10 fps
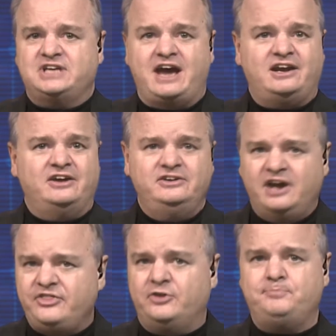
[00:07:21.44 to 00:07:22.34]
has got
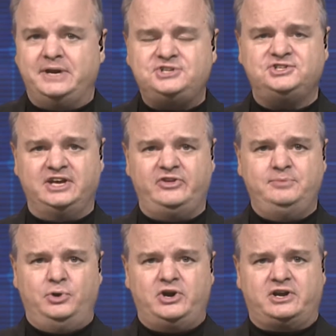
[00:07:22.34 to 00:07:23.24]
another
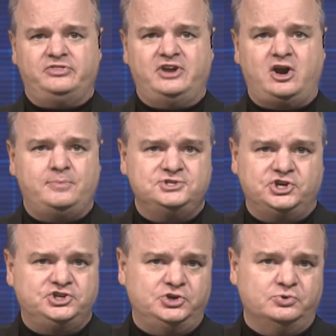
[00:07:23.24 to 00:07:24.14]
best-selling book, The
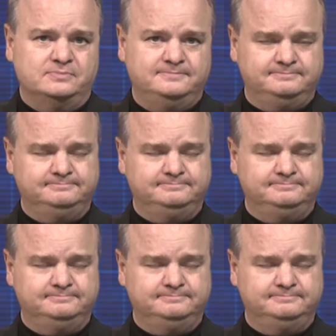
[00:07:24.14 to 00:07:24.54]
Harbinger 2.